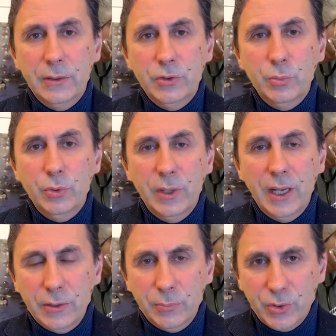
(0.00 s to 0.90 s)
to
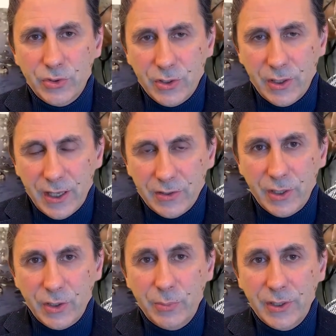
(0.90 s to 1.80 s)
provide personalized
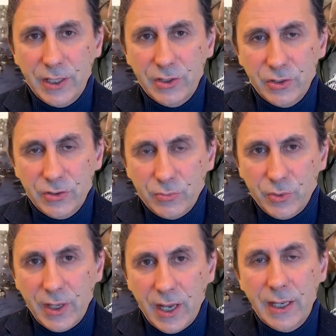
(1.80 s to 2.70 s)
recommendations for
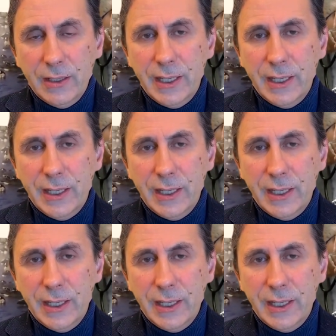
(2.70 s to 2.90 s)
diet,